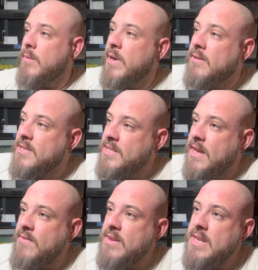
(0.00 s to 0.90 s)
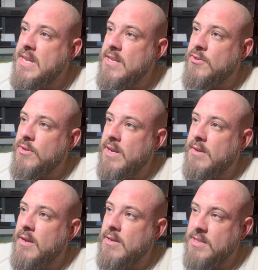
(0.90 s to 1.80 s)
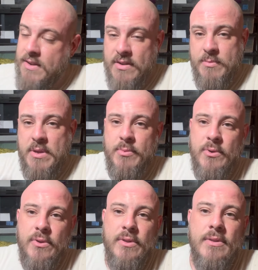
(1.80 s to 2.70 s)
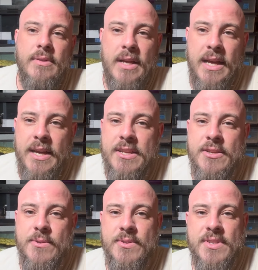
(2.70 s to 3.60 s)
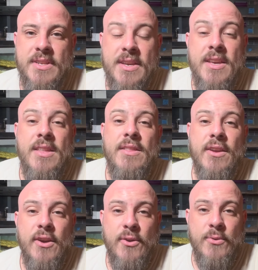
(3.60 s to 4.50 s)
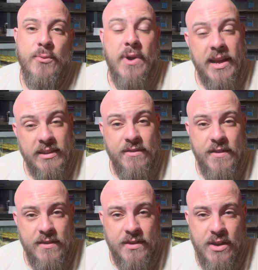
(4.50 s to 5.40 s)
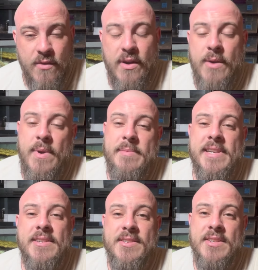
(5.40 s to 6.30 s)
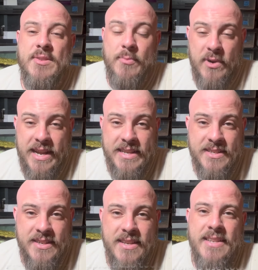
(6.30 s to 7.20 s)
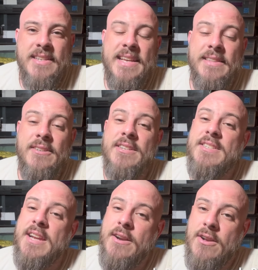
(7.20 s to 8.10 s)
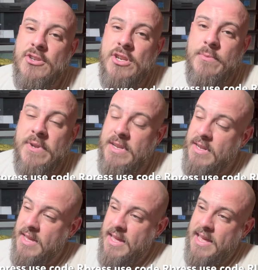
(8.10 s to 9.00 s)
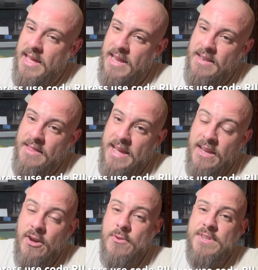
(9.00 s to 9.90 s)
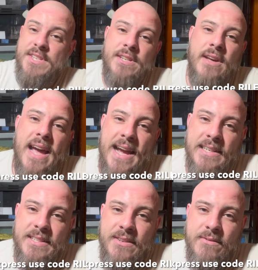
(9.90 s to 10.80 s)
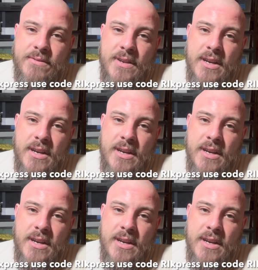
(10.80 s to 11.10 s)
about 70 people used the code Riley50 over at Reptiles Express to get their discount on shipping. And that code is still active,